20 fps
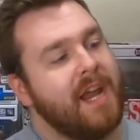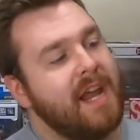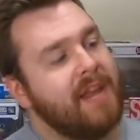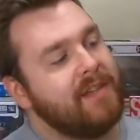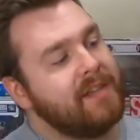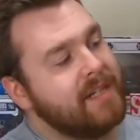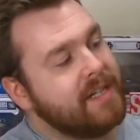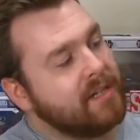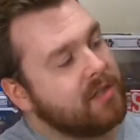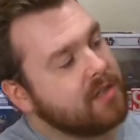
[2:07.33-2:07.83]

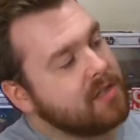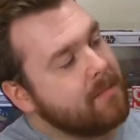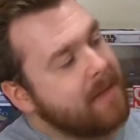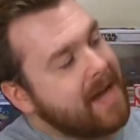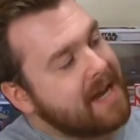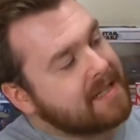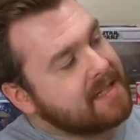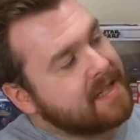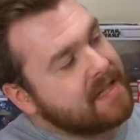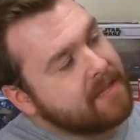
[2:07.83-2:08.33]
And then here on the
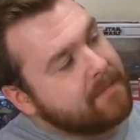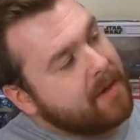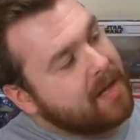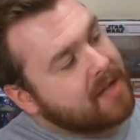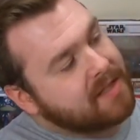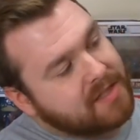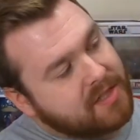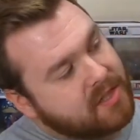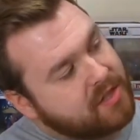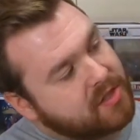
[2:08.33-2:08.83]
back side of the
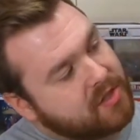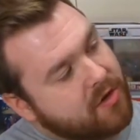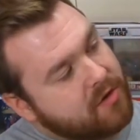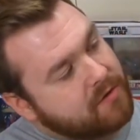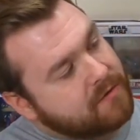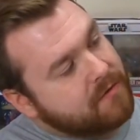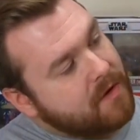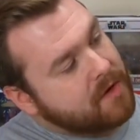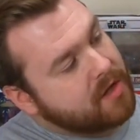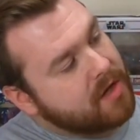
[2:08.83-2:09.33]
box, it just
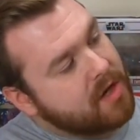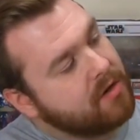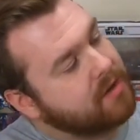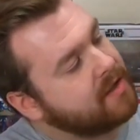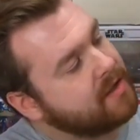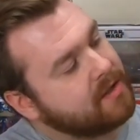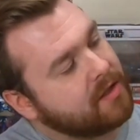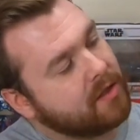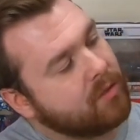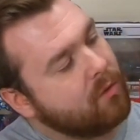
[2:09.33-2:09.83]
shows Funko and
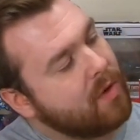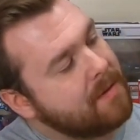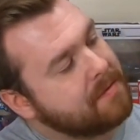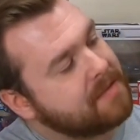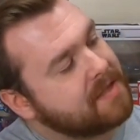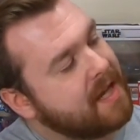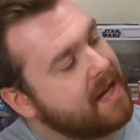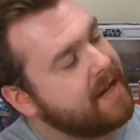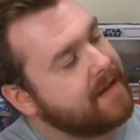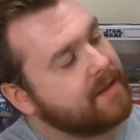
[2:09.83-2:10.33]
then their
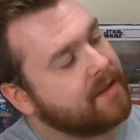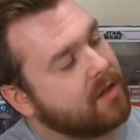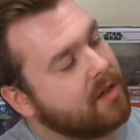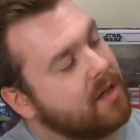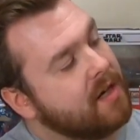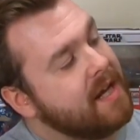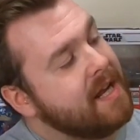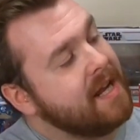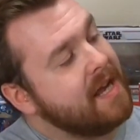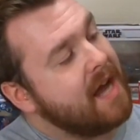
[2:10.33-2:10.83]
website and
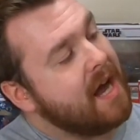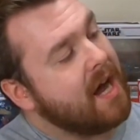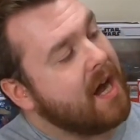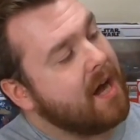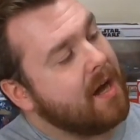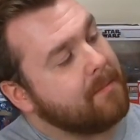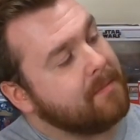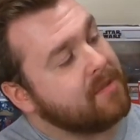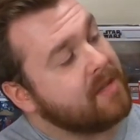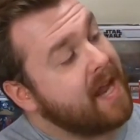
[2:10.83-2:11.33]
their
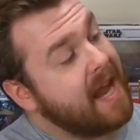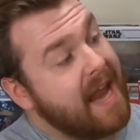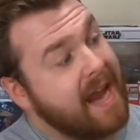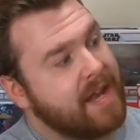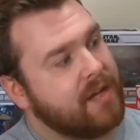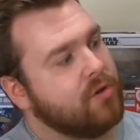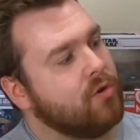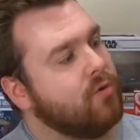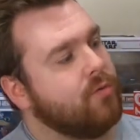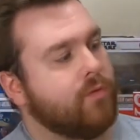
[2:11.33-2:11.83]

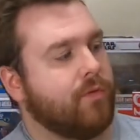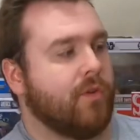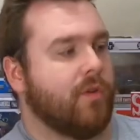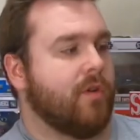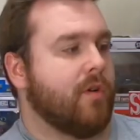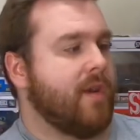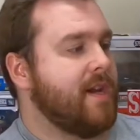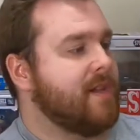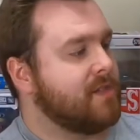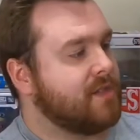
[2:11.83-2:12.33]
handle
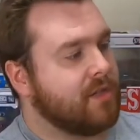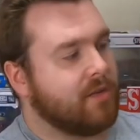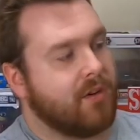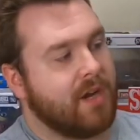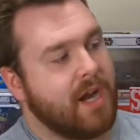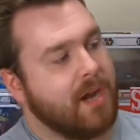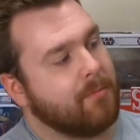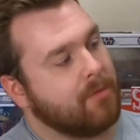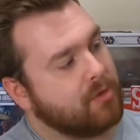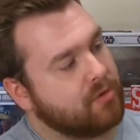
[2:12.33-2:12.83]
for
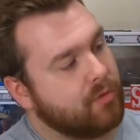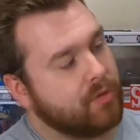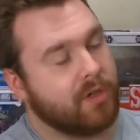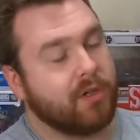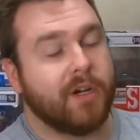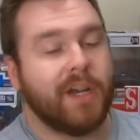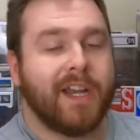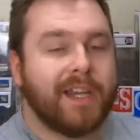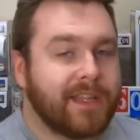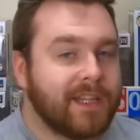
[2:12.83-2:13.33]
Instagram or Twitter
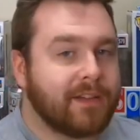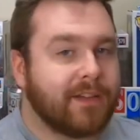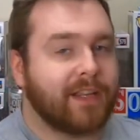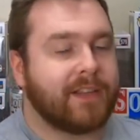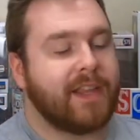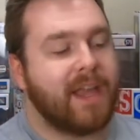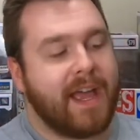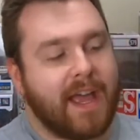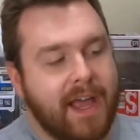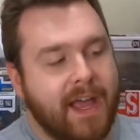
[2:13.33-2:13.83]
or anything like
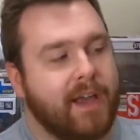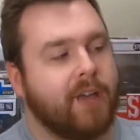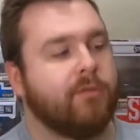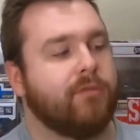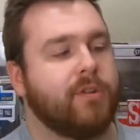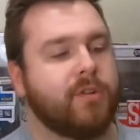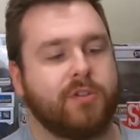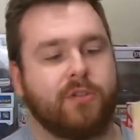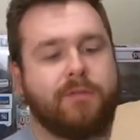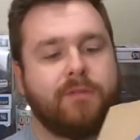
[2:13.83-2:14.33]
that at
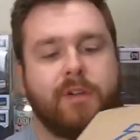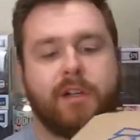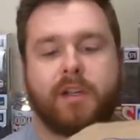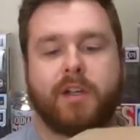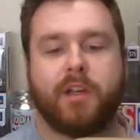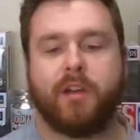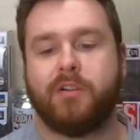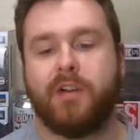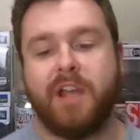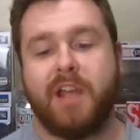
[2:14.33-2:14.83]
Original
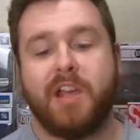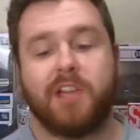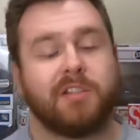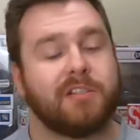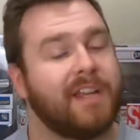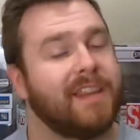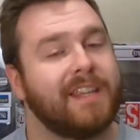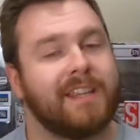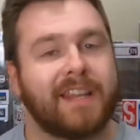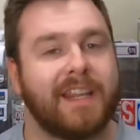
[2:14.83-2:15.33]
Funko. So
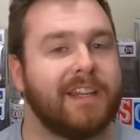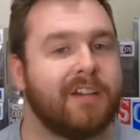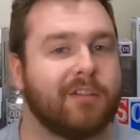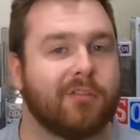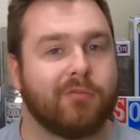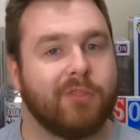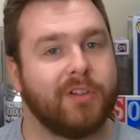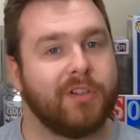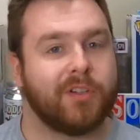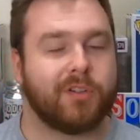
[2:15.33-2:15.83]
I think they did a
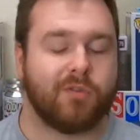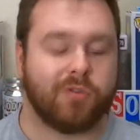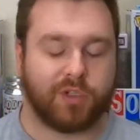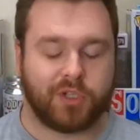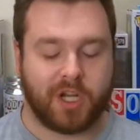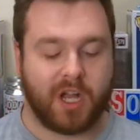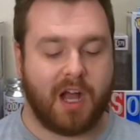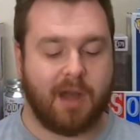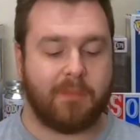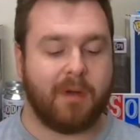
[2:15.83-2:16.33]
really cool
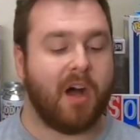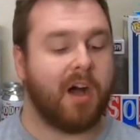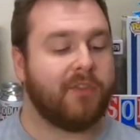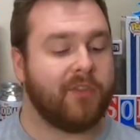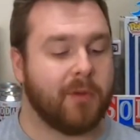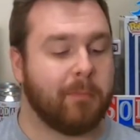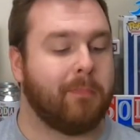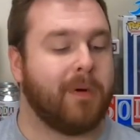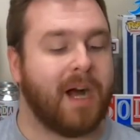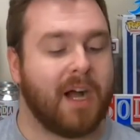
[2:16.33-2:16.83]
job of
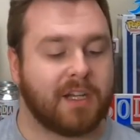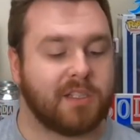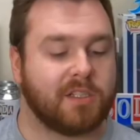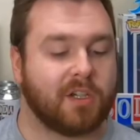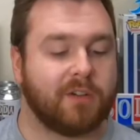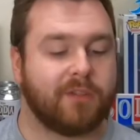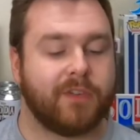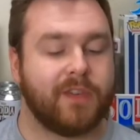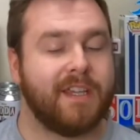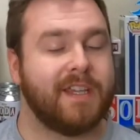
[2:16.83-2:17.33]
the box
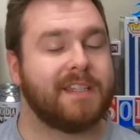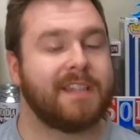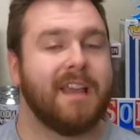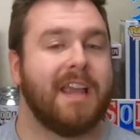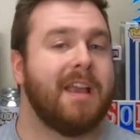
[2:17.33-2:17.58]
art for this,